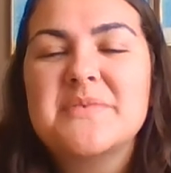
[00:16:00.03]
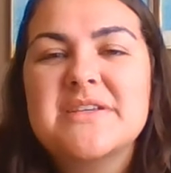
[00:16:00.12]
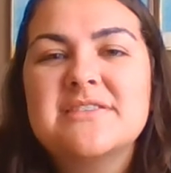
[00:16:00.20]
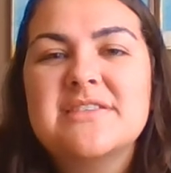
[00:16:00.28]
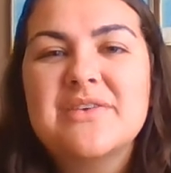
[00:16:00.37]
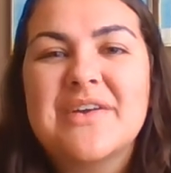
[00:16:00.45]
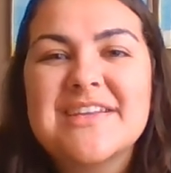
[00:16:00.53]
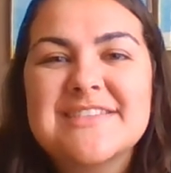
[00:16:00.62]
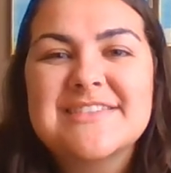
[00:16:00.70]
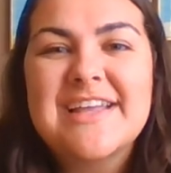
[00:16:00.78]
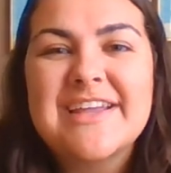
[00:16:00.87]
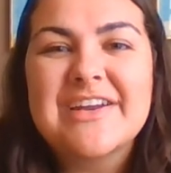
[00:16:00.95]
to see you guys
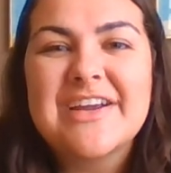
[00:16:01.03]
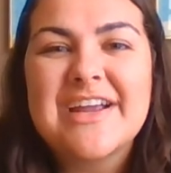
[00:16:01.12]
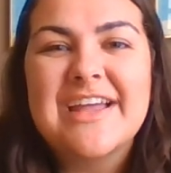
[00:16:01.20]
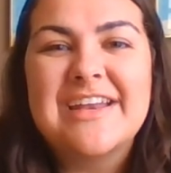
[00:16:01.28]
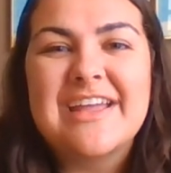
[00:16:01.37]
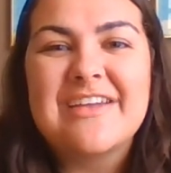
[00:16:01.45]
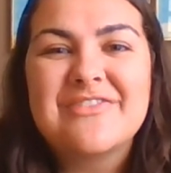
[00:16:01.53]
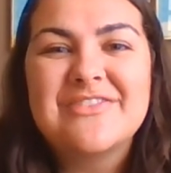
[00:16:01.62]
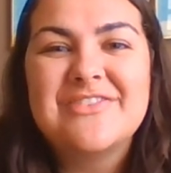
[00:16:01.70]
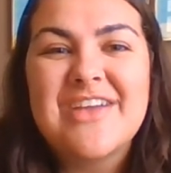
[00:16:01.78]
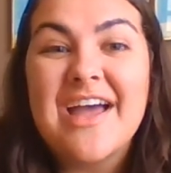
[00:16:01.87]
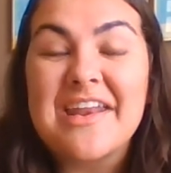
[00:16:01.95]
later, and if
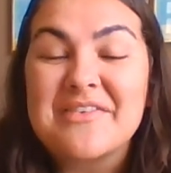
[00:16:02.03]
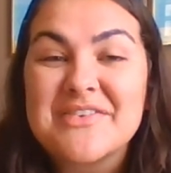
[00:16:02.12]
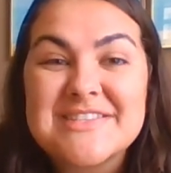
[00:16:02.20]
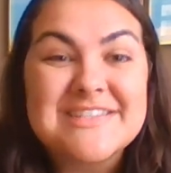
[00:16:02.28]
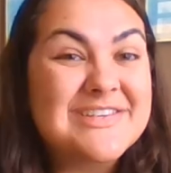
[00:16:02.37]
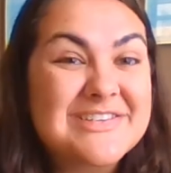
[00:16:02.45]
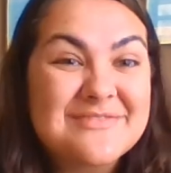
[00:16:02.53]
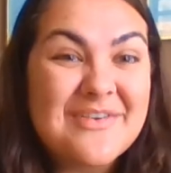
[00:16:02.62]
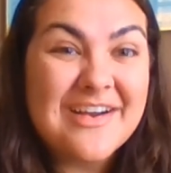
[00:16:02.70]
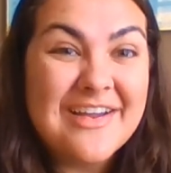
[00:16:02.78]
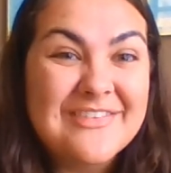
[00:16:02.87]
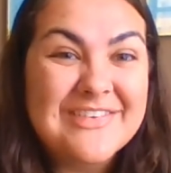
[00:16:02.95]
not, I will see you
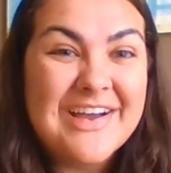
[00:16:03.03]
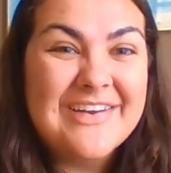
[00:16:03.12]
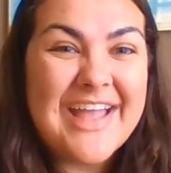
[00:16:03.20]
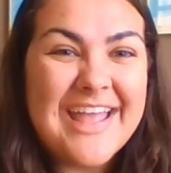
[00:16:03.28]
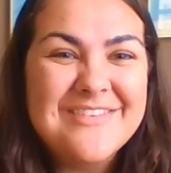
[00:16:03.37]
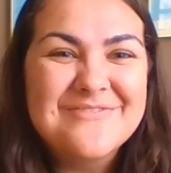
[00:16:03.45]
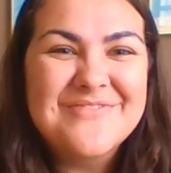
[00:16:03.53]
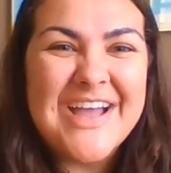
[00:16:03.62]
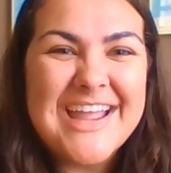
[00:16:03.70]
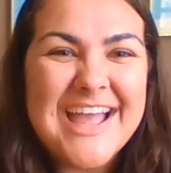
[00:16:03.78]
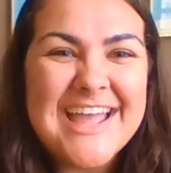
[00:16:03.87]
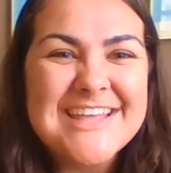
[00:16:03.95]
tomorrow. Okay? Bye,
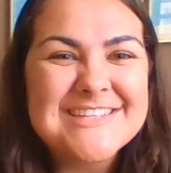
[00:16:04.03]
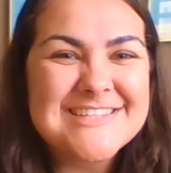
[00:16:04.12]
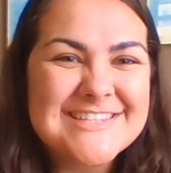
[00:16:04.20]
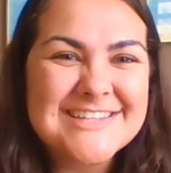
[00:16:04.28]
guys.